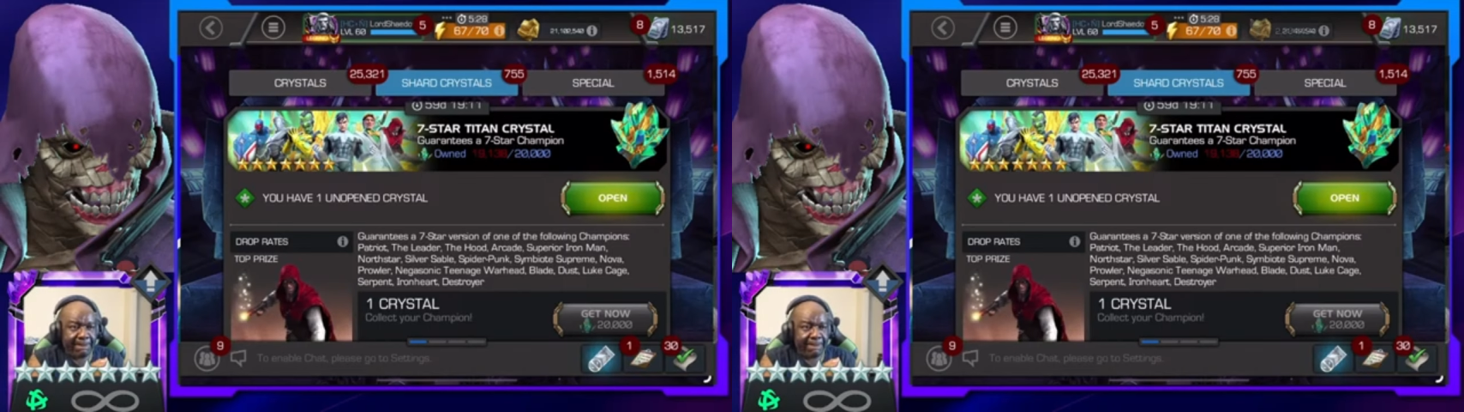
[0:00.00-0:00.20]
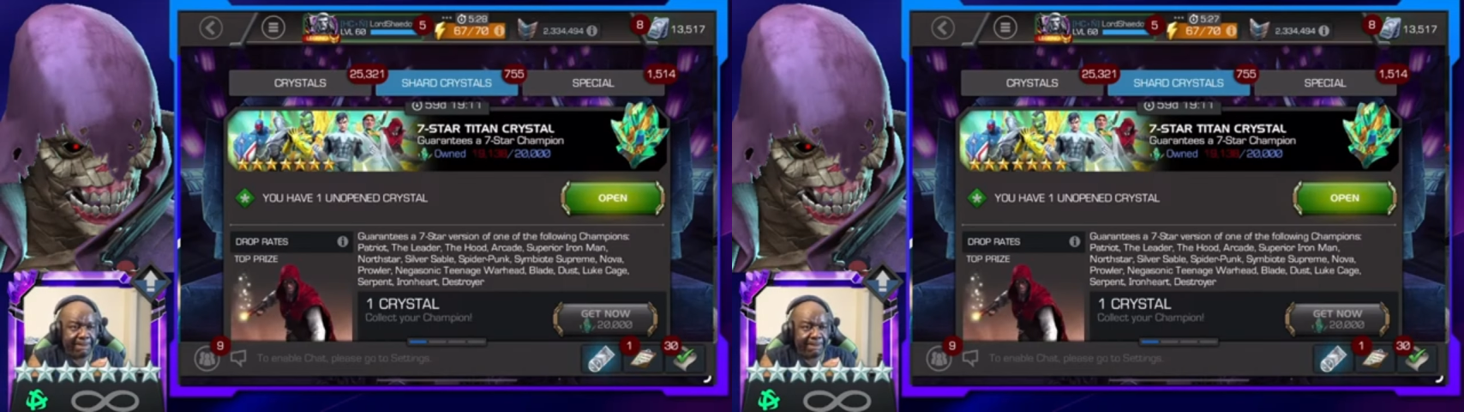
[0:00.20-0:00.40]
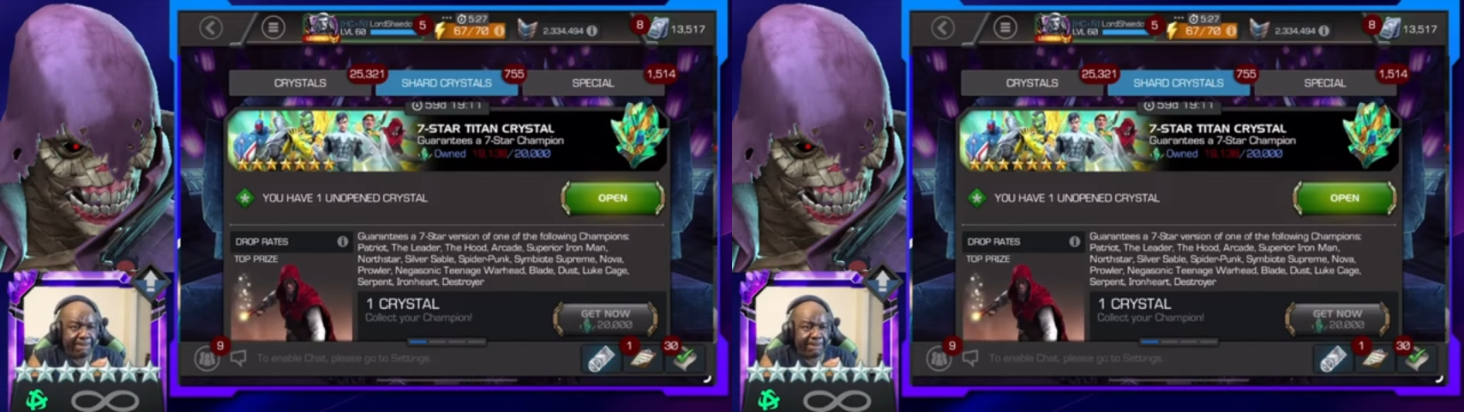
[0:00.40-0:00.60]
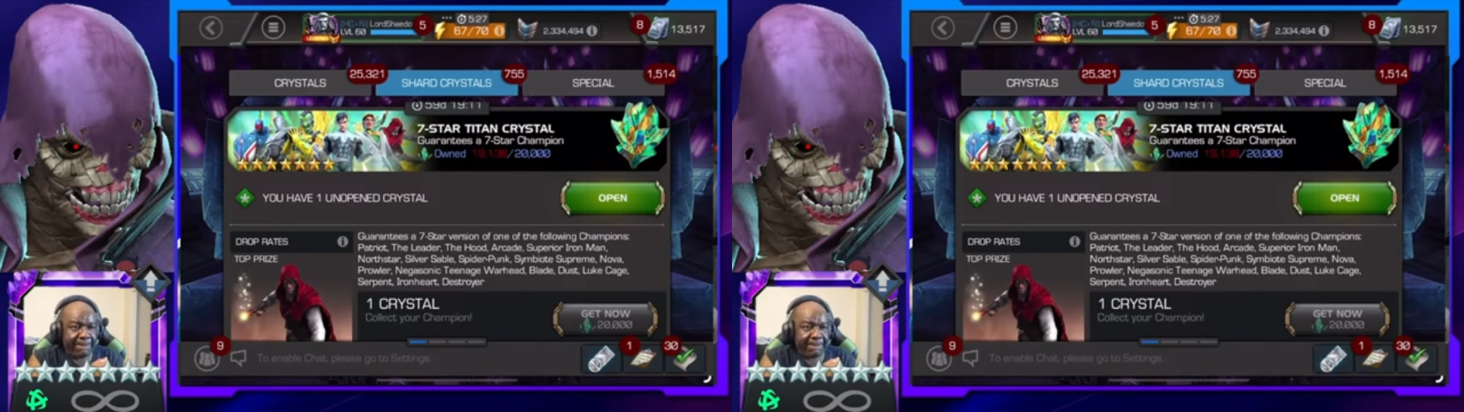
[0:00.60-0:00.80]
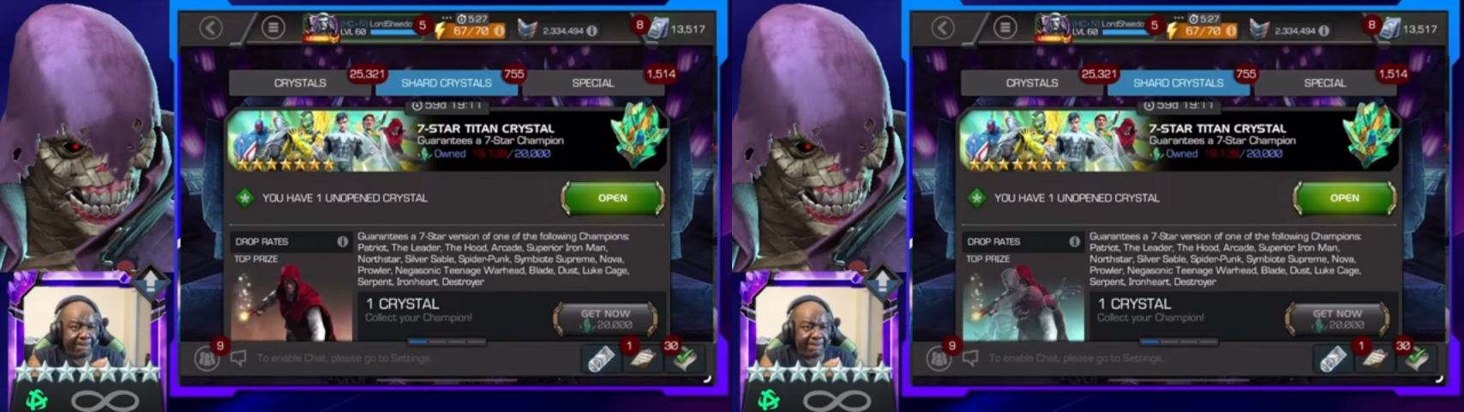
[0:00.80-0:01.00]

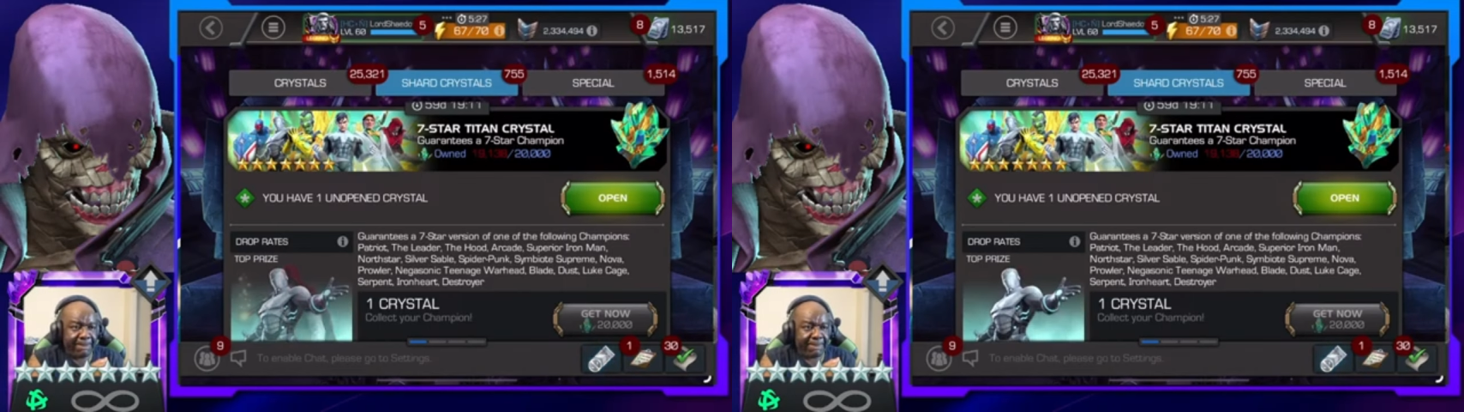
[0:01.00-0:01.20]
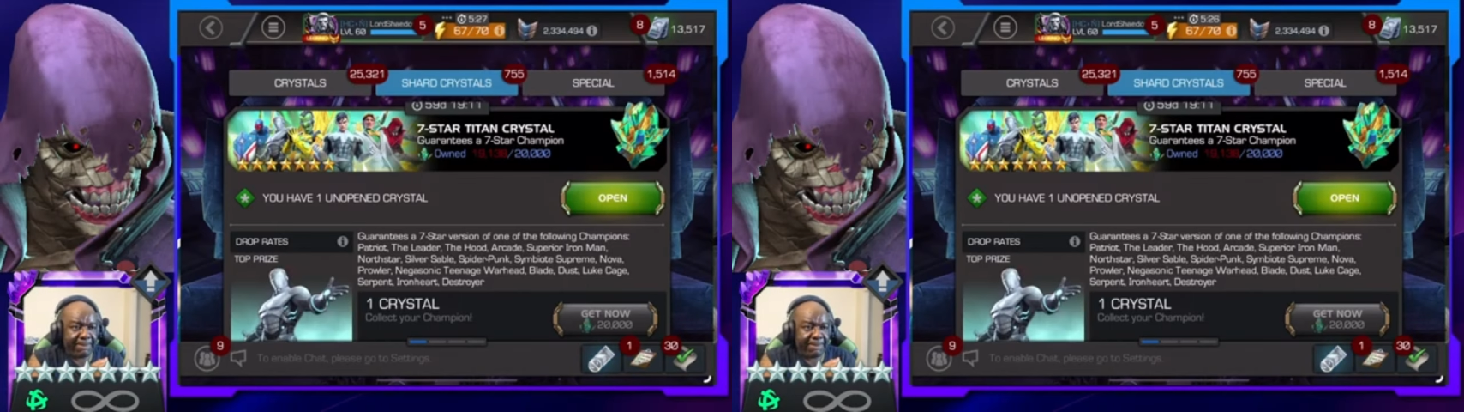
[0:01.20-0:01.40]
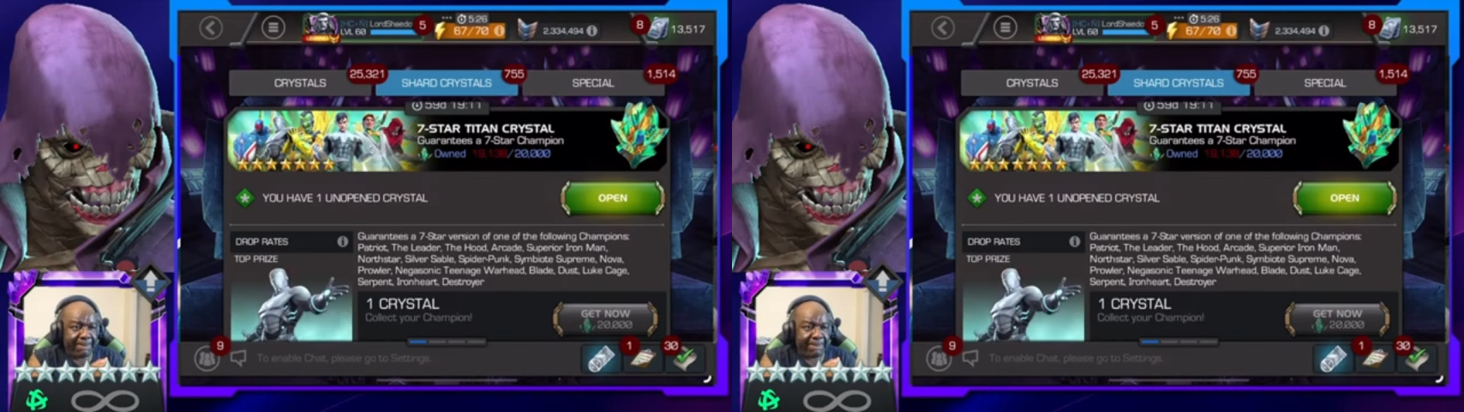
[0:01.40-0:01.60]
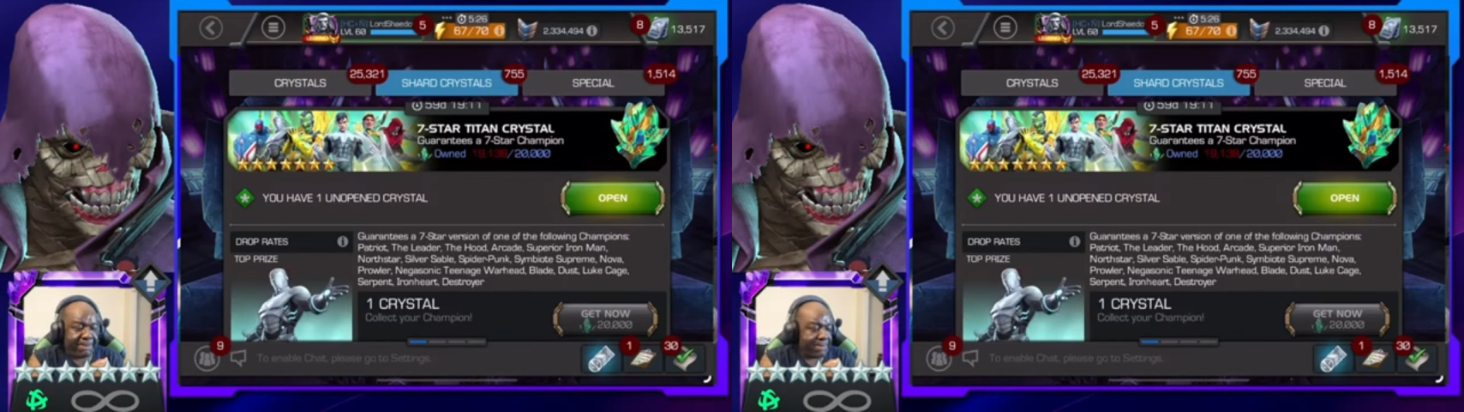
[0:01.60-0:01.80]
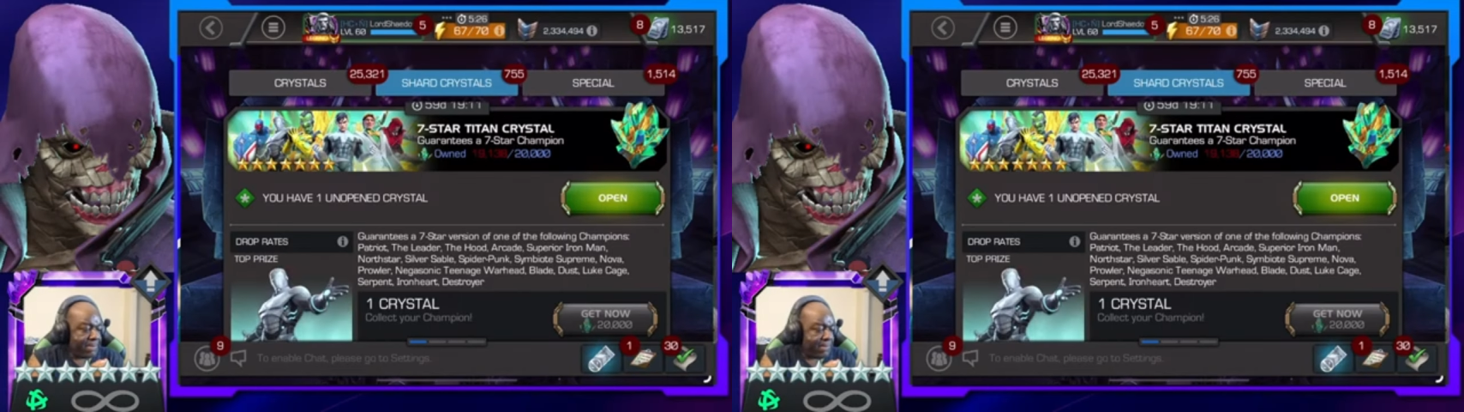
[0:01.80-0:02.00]

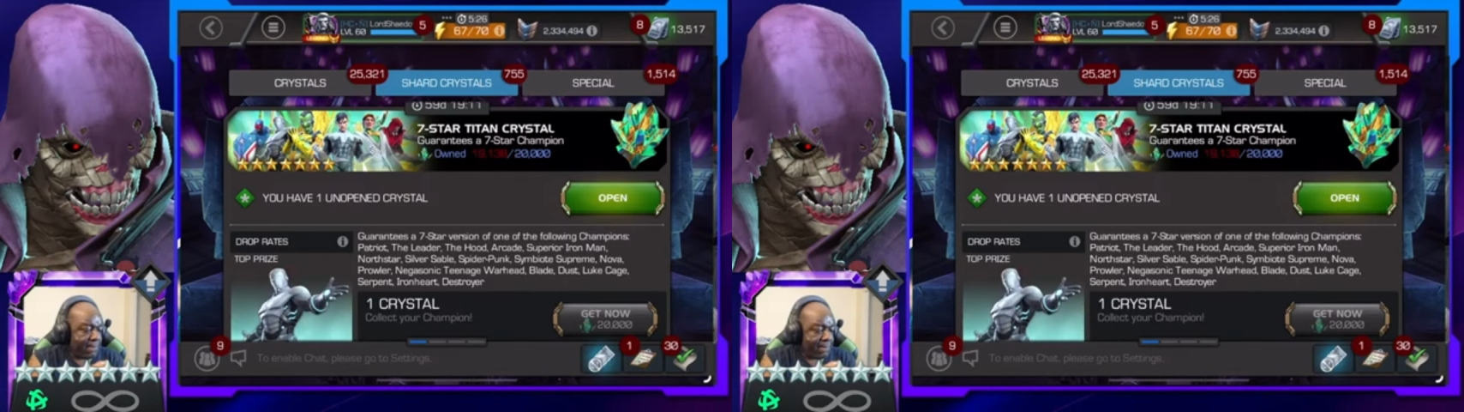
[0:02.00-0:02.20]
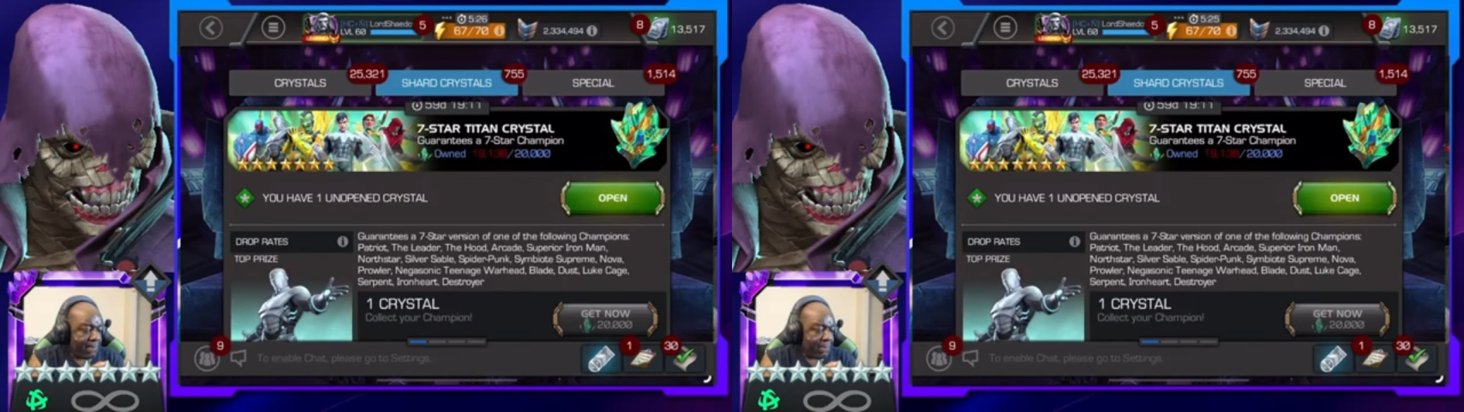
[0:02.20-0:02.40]
No one is speaking in this clip.